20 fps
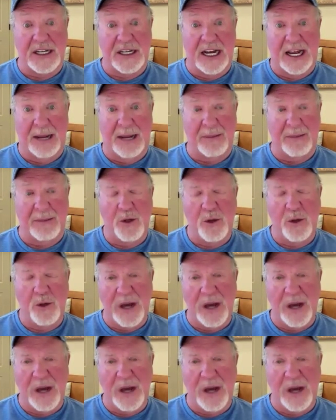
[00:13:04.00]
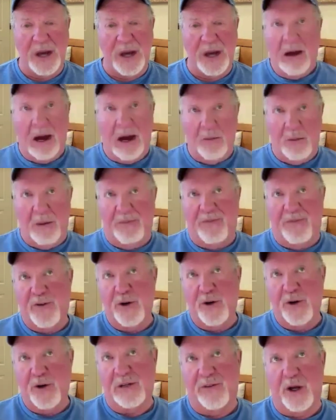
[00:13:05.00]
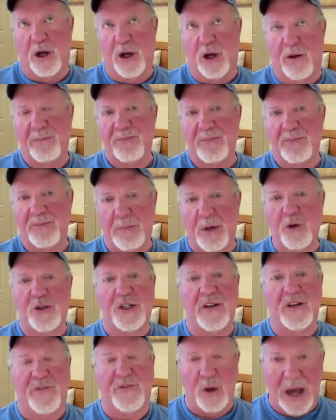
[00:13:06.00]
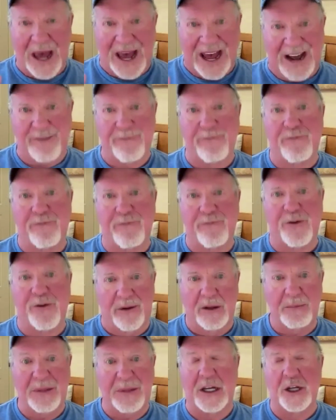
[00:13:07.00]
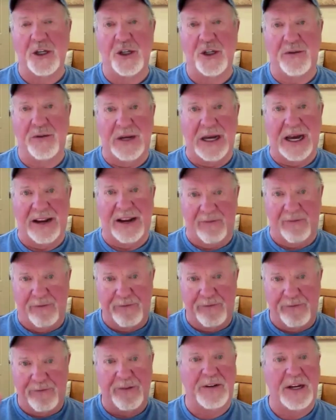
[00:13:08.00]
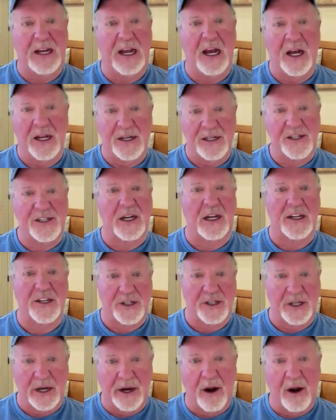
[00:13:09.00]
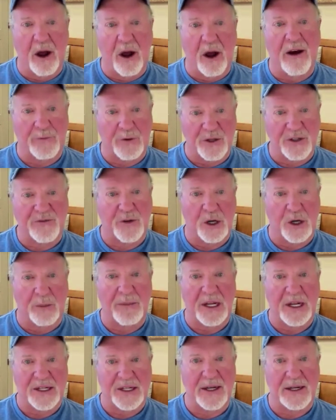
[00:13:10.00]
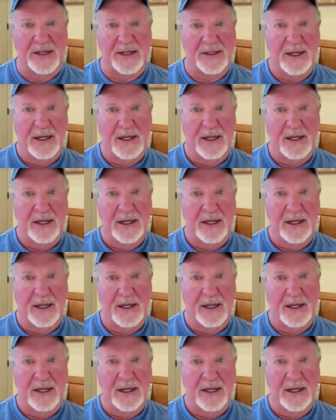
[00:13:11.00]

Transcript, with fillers: time. If you haven't, uh, first of all, most of you have thought of it because you've gotten 50 unsolicited offers for your business.